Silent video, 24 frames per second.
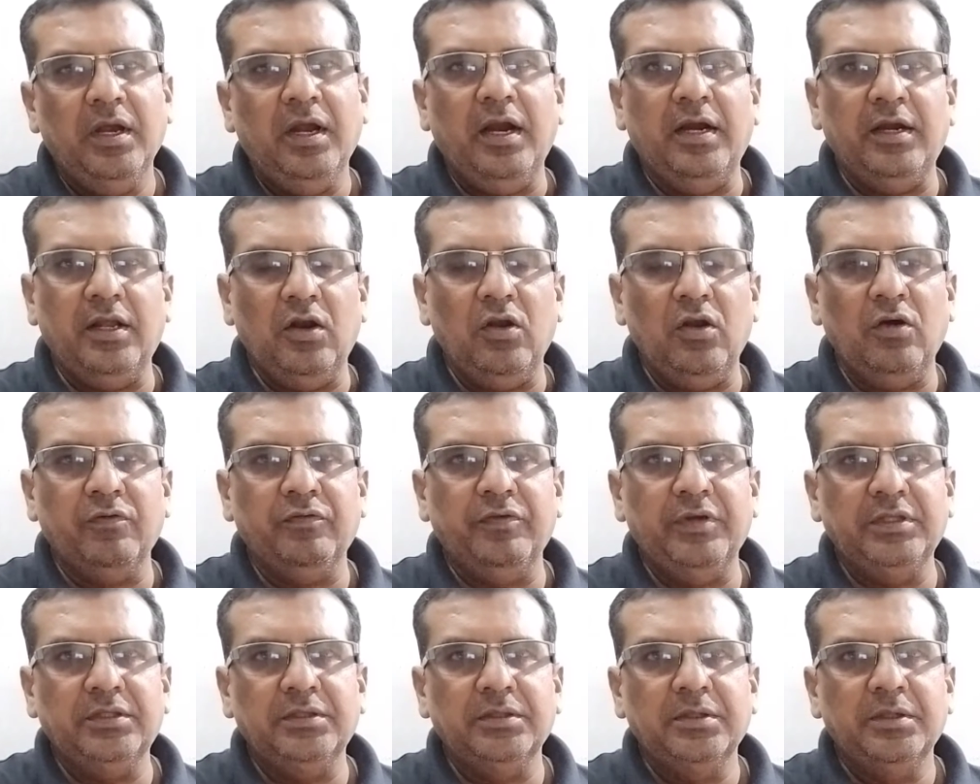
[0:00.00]
And along
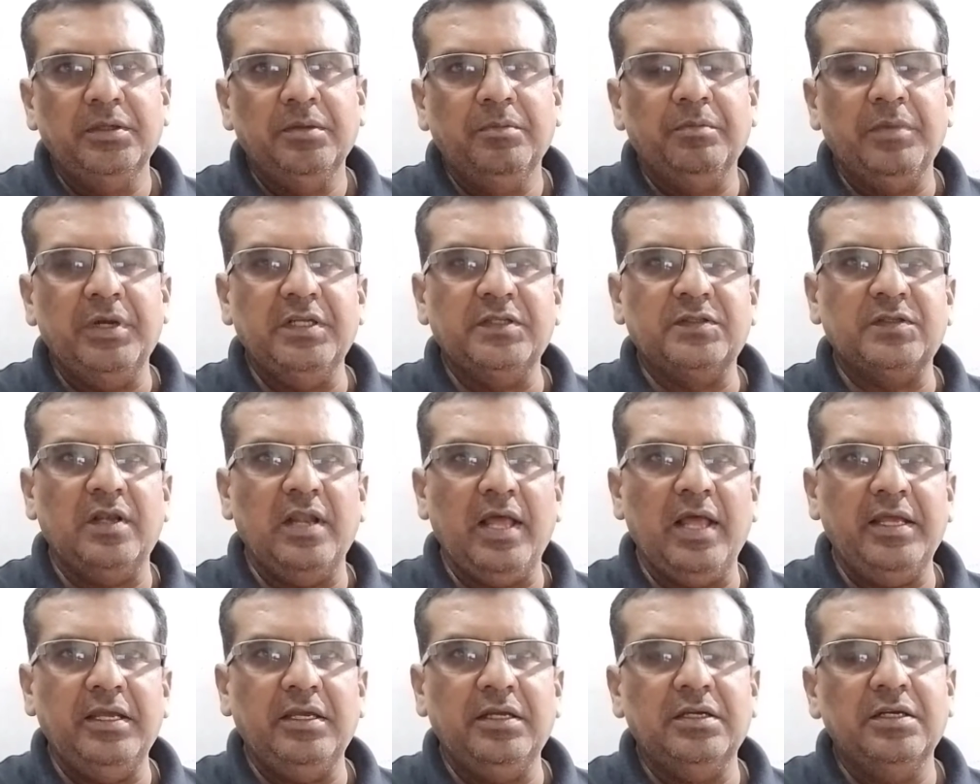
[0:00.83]
with, please
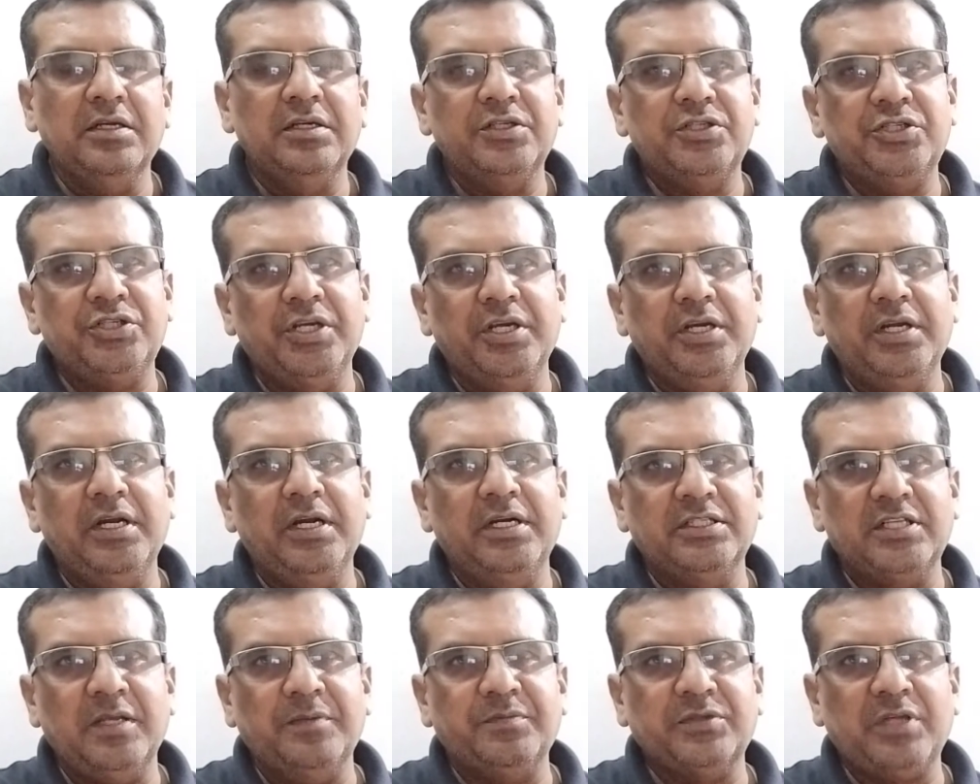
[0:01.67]
like, share
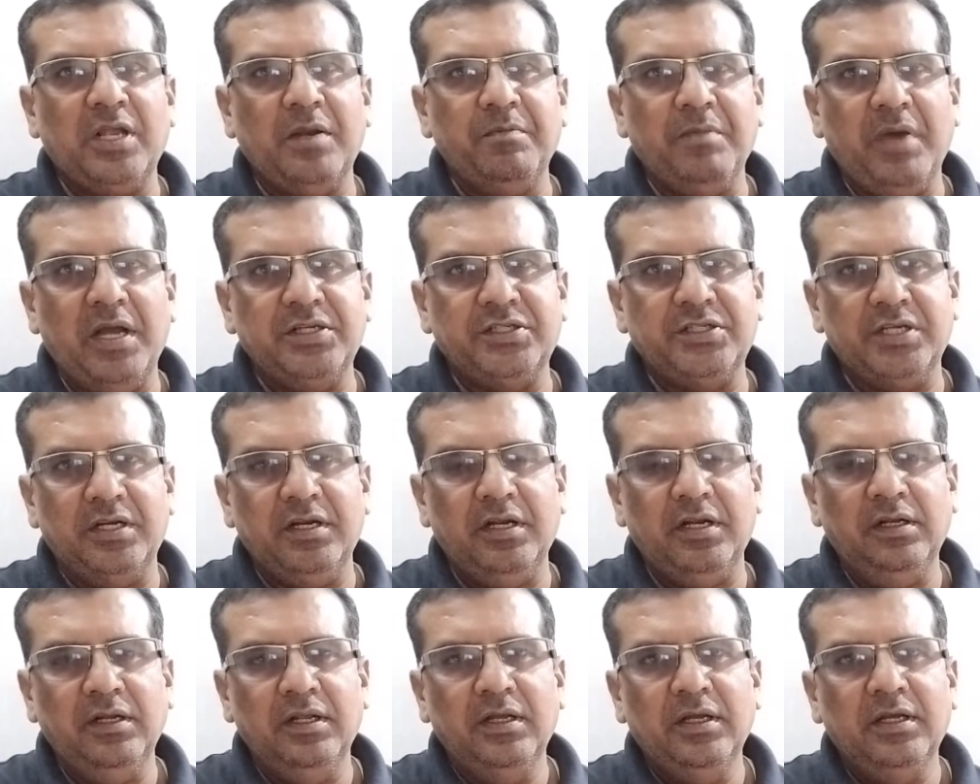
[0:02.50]
and subscribe my
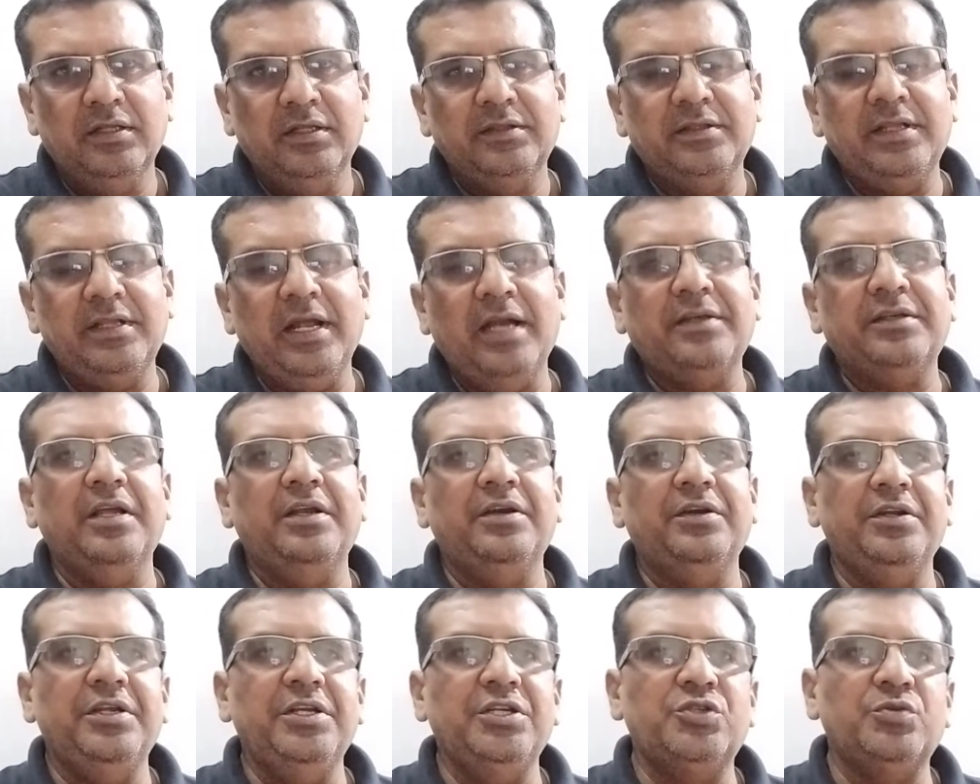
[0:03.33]
channel. That
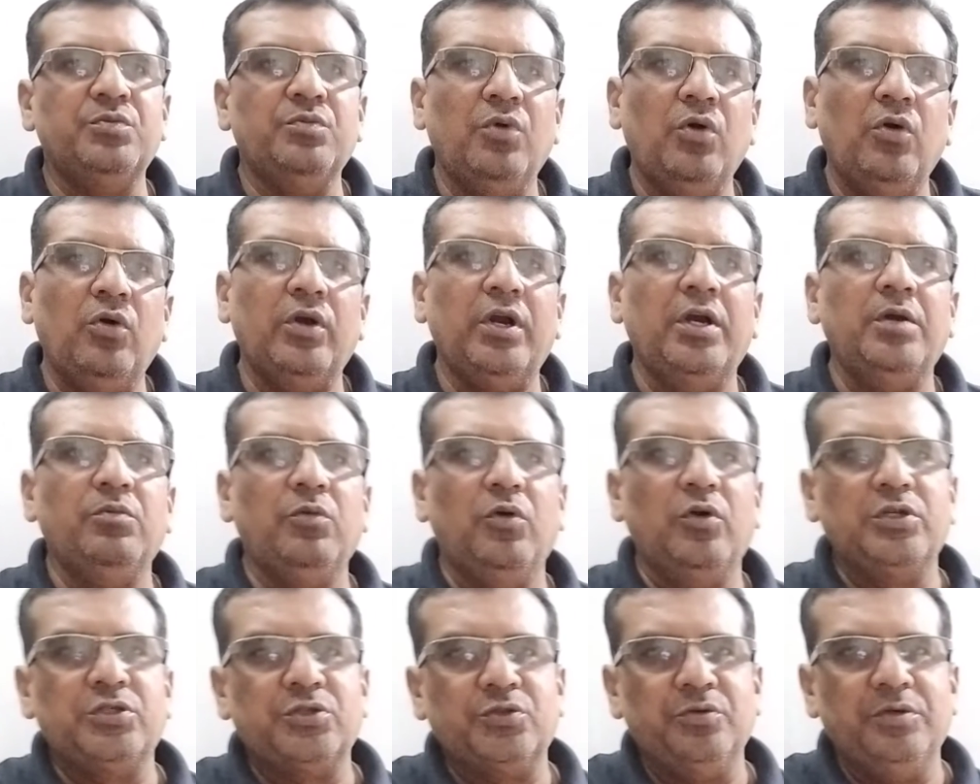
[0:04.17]
can reach more and
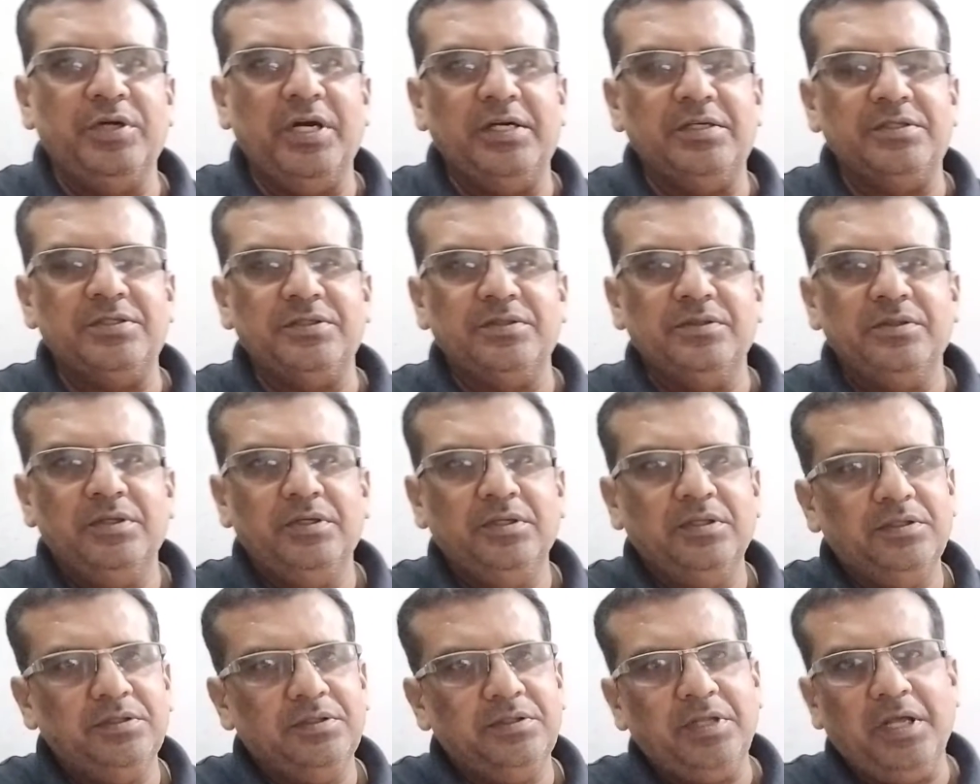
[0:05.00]
more students.
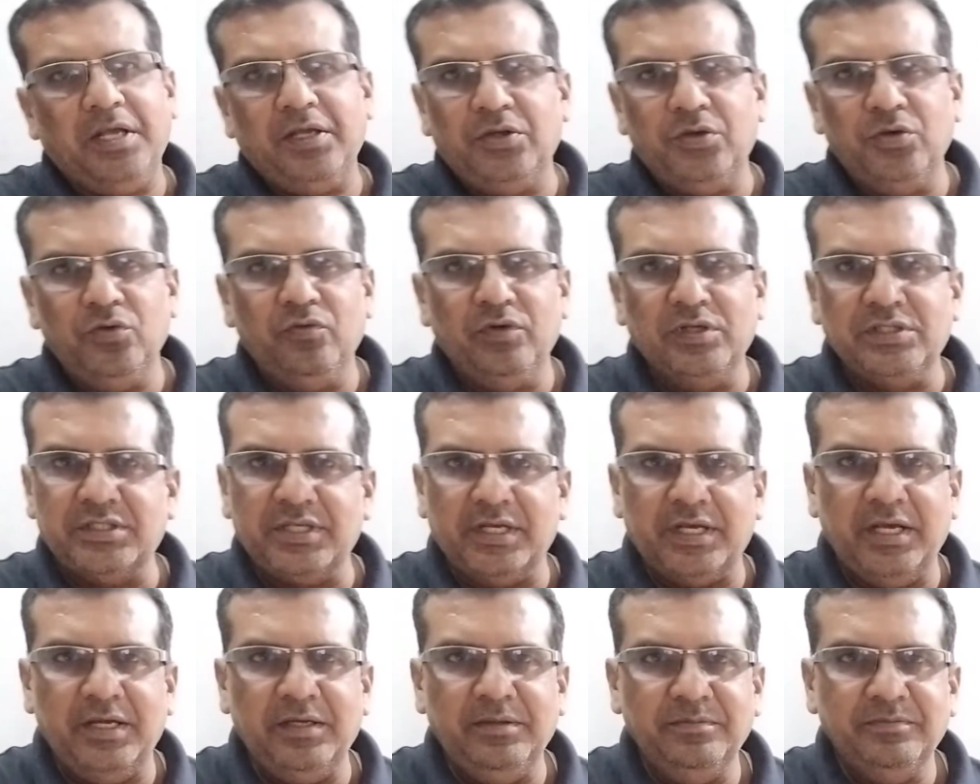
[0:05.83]
Thank you once
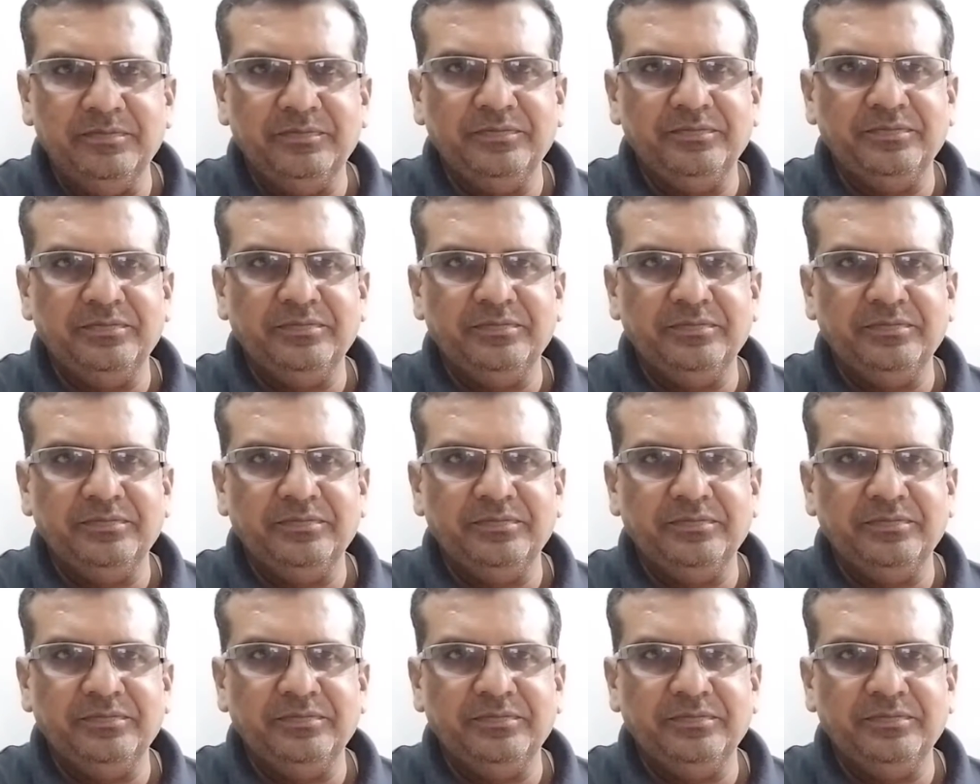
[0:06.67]
again.